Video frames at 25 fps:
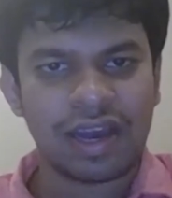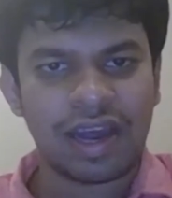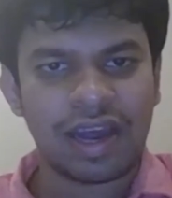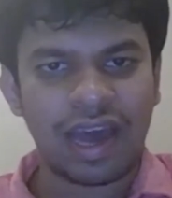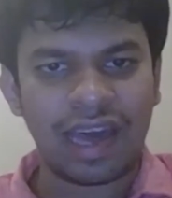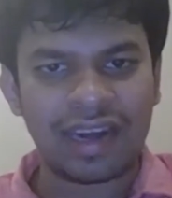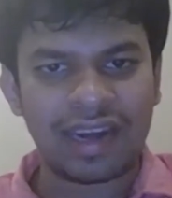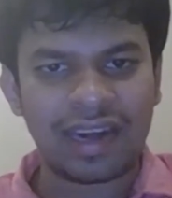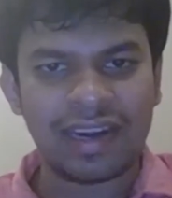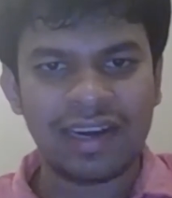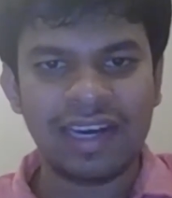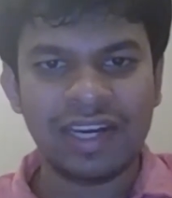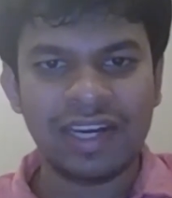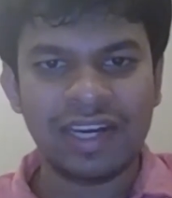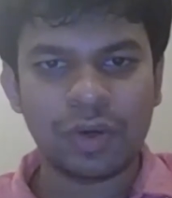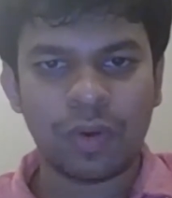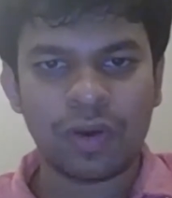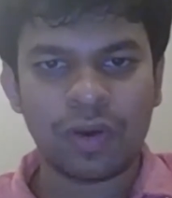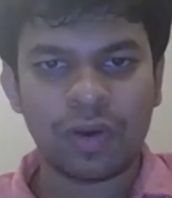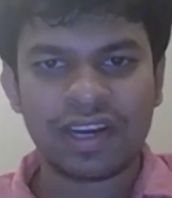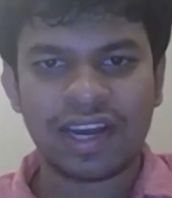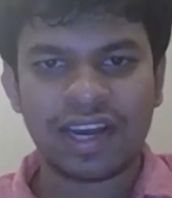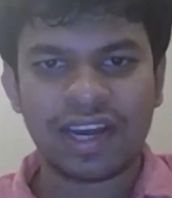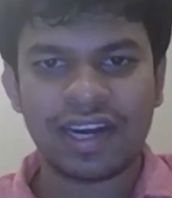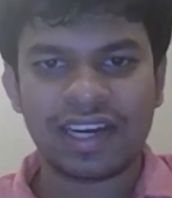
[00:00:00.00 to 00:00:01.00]
I really
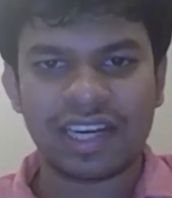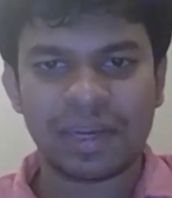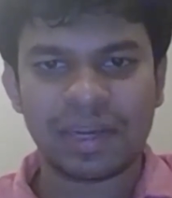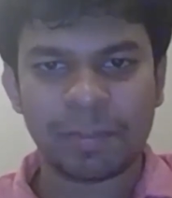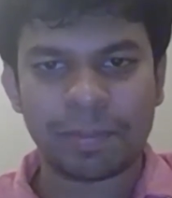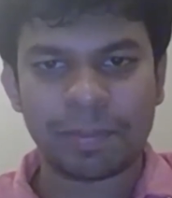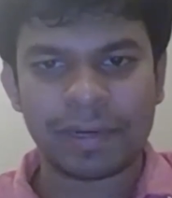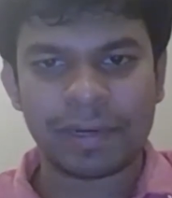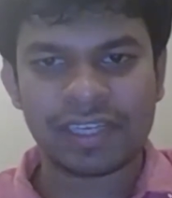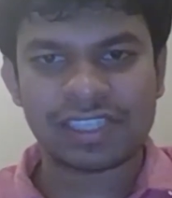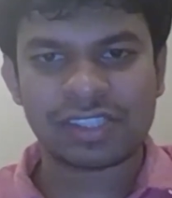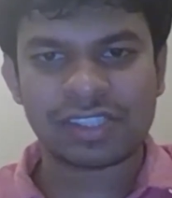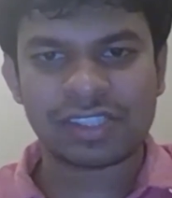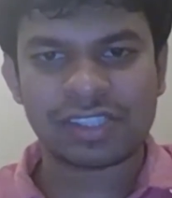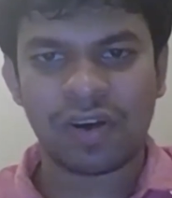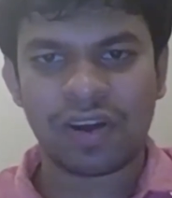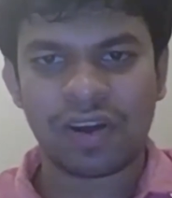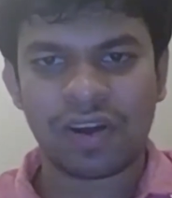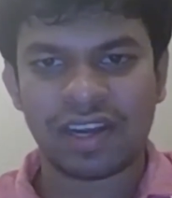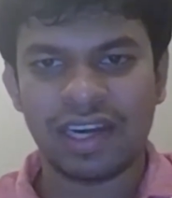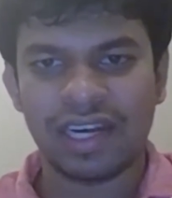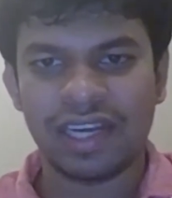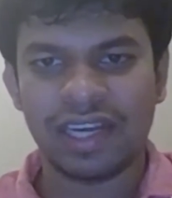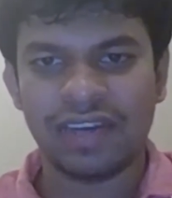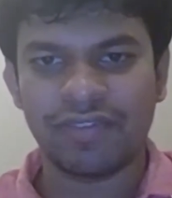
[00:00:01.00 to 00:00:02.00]
don't get depressed or
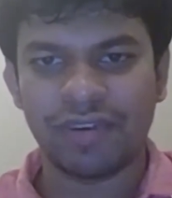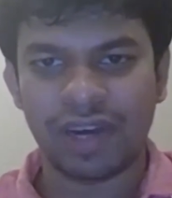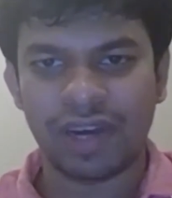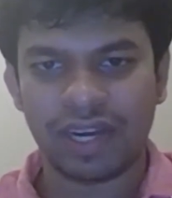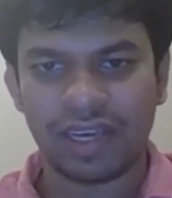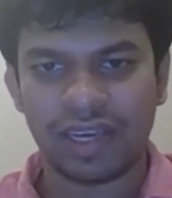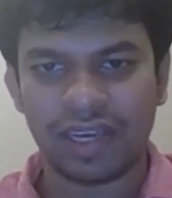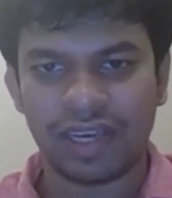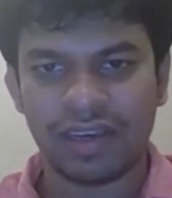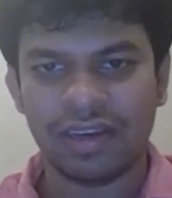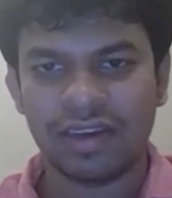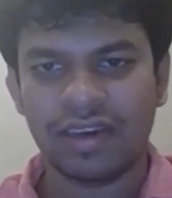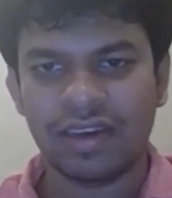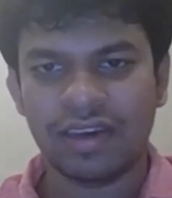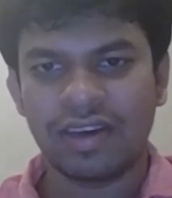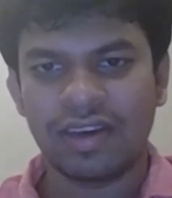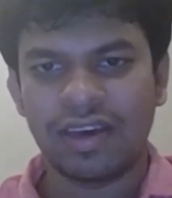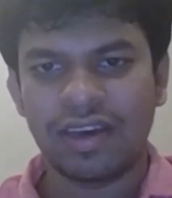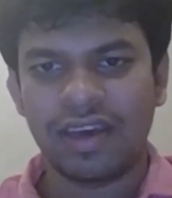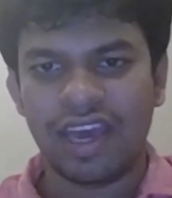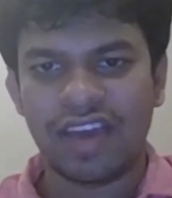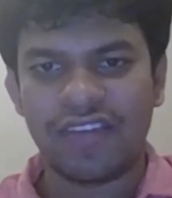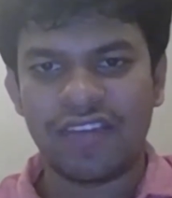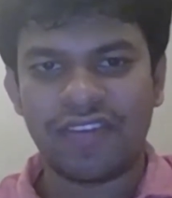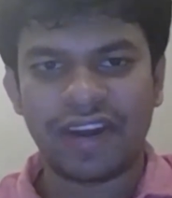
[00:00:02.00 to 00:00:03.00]
really worry
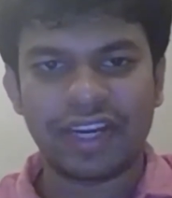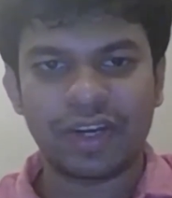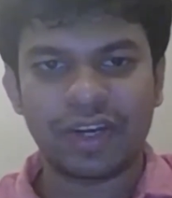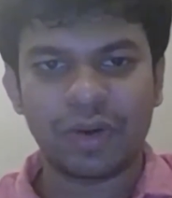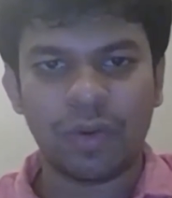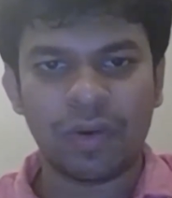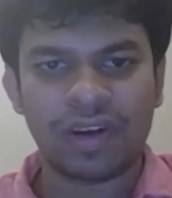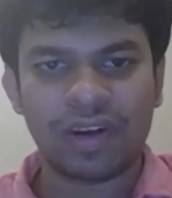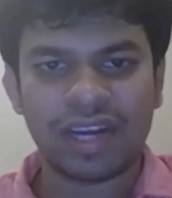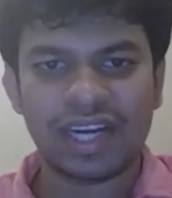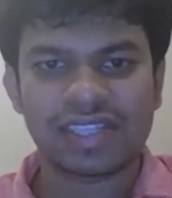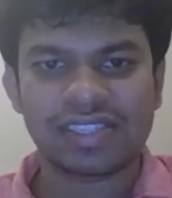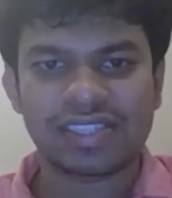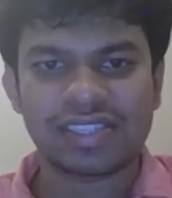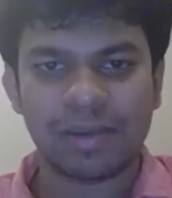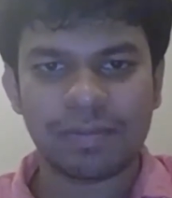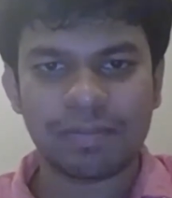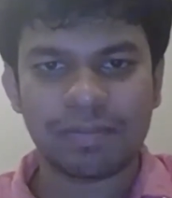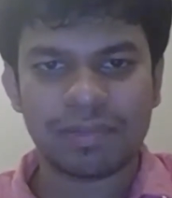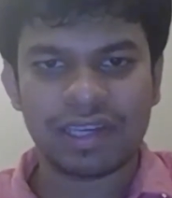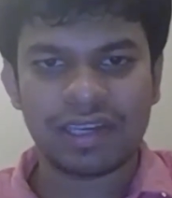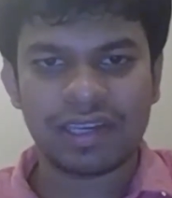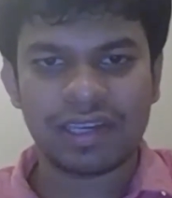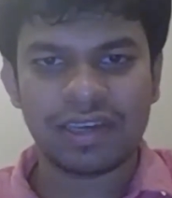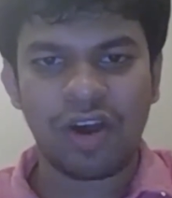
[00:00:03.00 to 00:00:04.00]
if I don't get
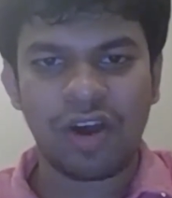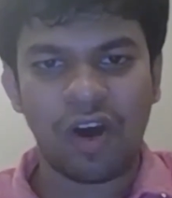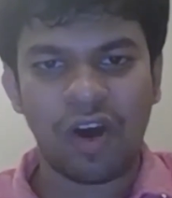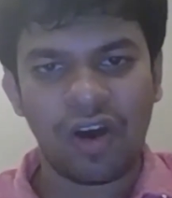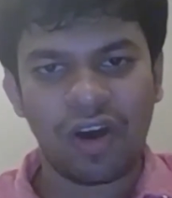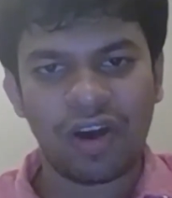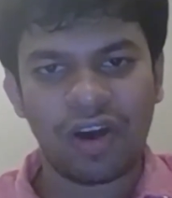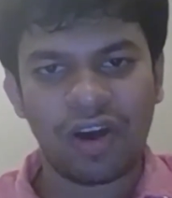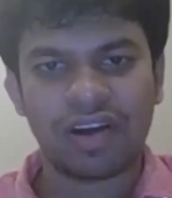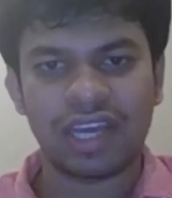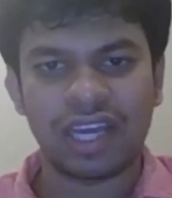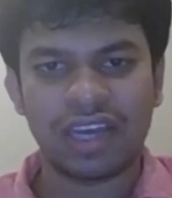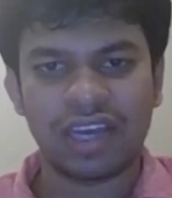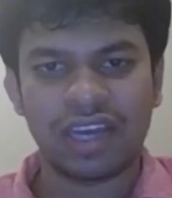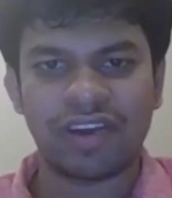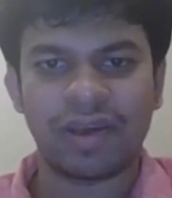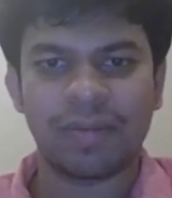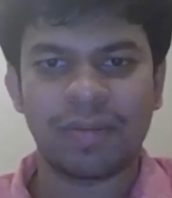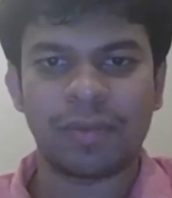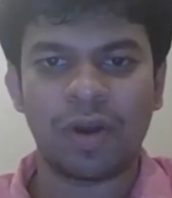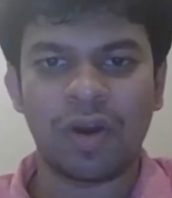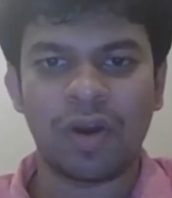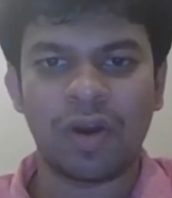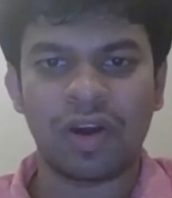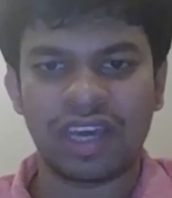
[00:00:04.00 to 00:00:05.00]
something or if
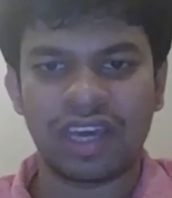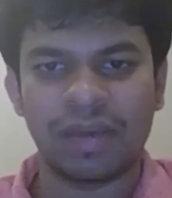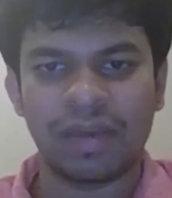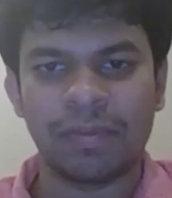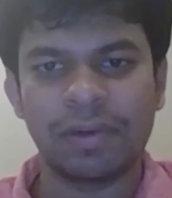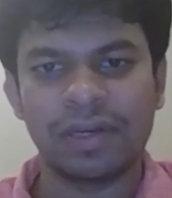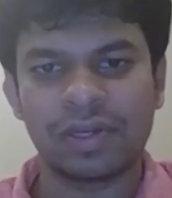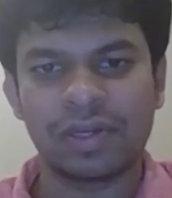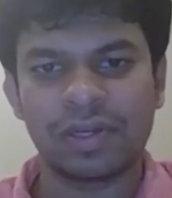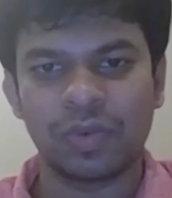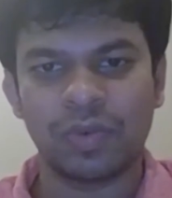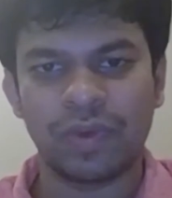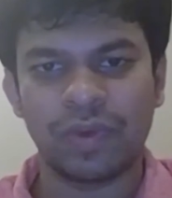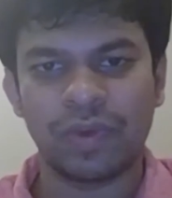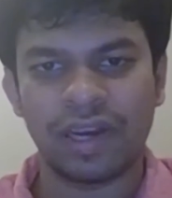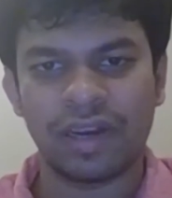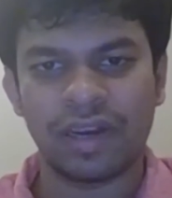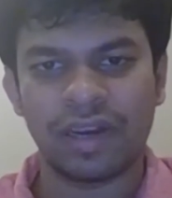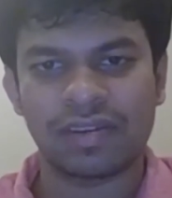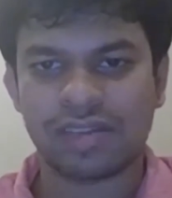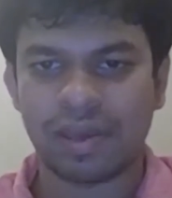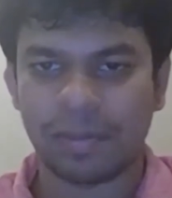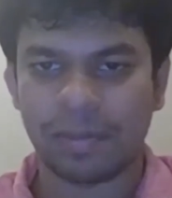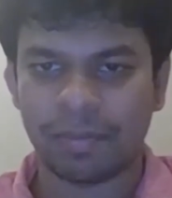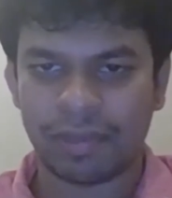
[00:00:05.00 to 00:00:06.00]
I'm not able to win
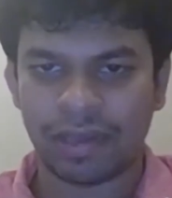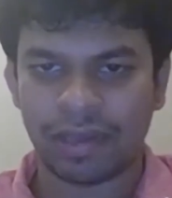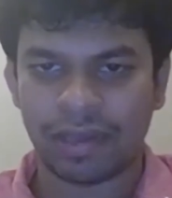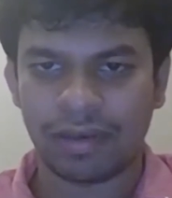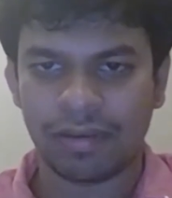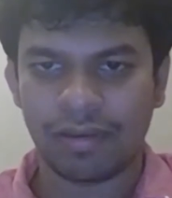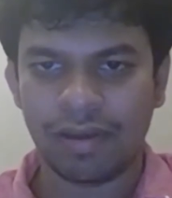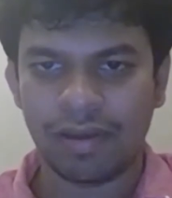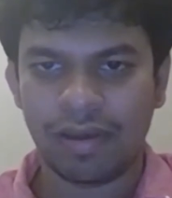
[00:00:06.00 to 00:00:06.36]
something.